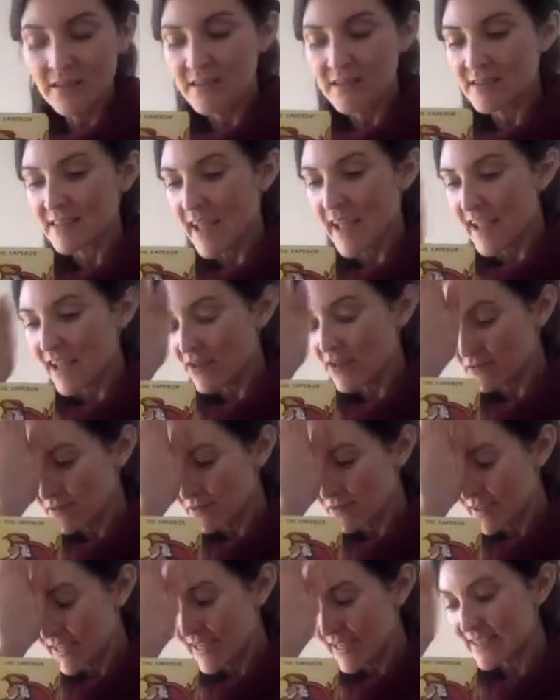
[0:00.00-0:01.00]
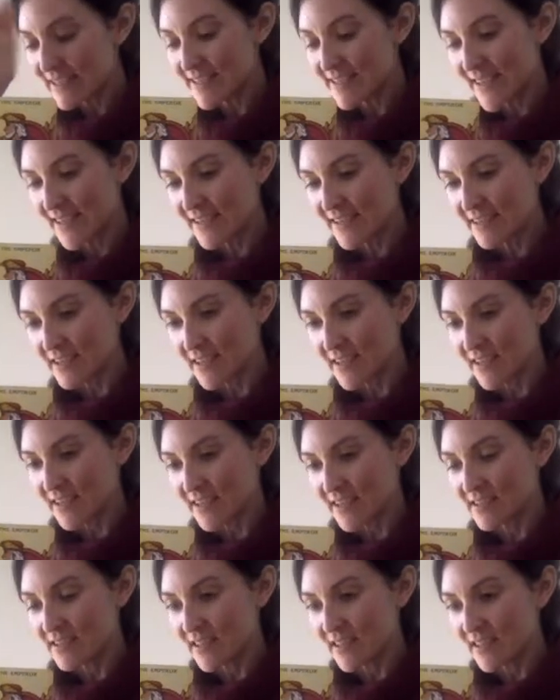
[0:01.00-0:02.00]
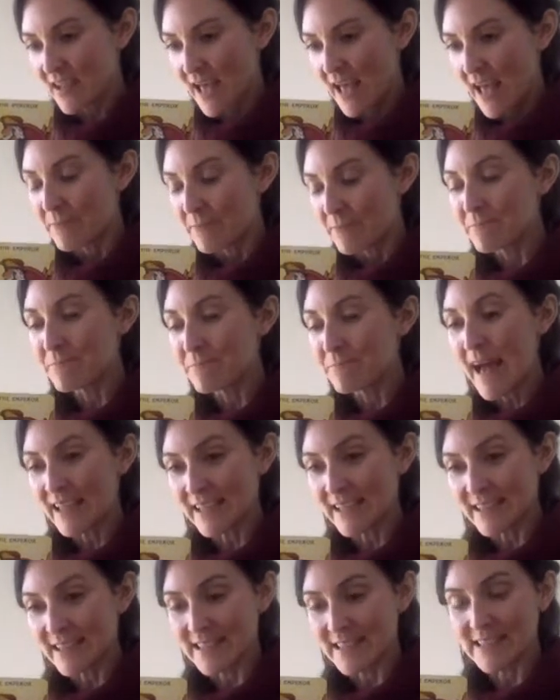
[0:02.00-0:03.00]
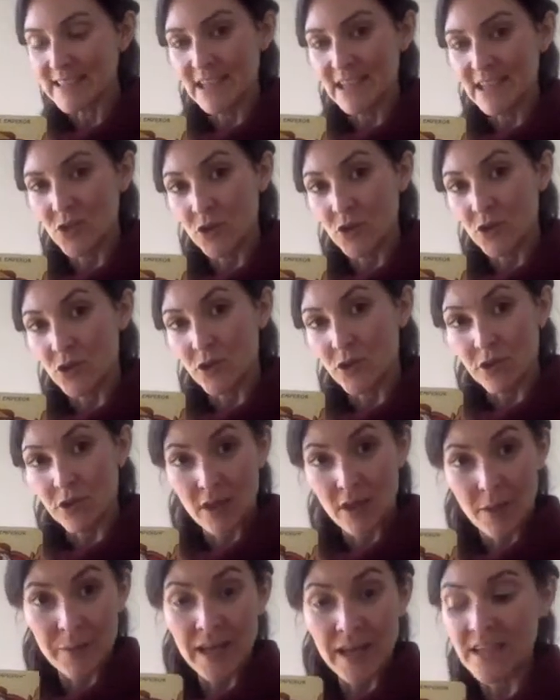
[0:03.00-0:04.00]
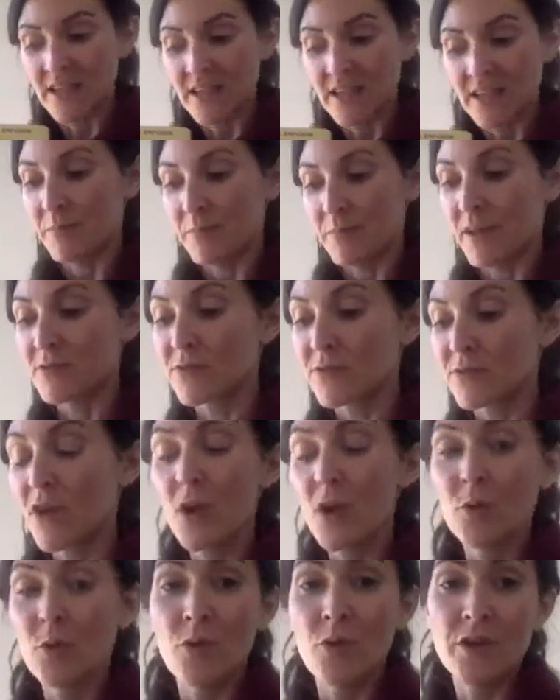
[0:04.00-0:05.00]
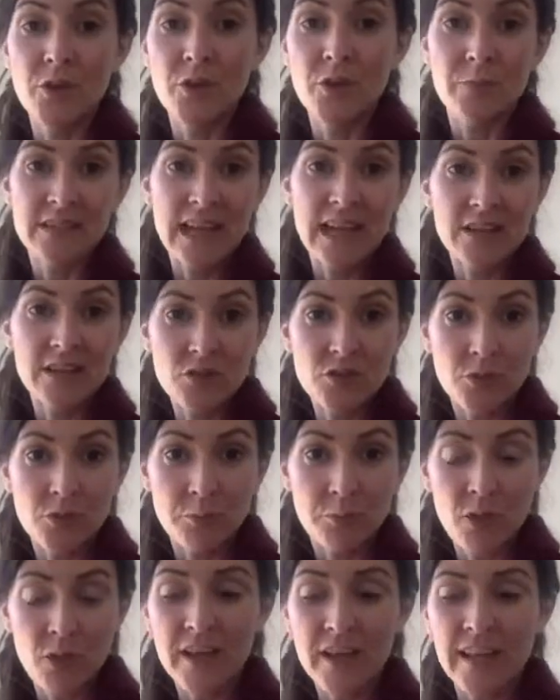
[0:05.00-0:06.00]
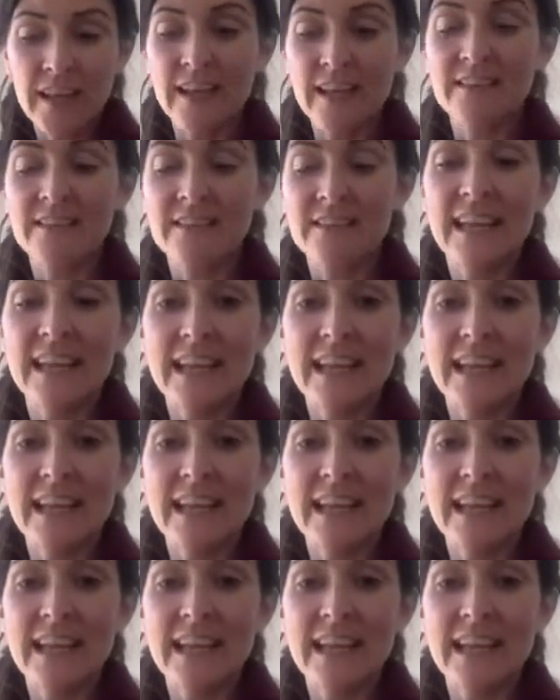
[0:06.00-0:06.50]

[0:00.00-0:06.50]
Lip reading: staying really centered and balanced in your opinion, because what your potential block is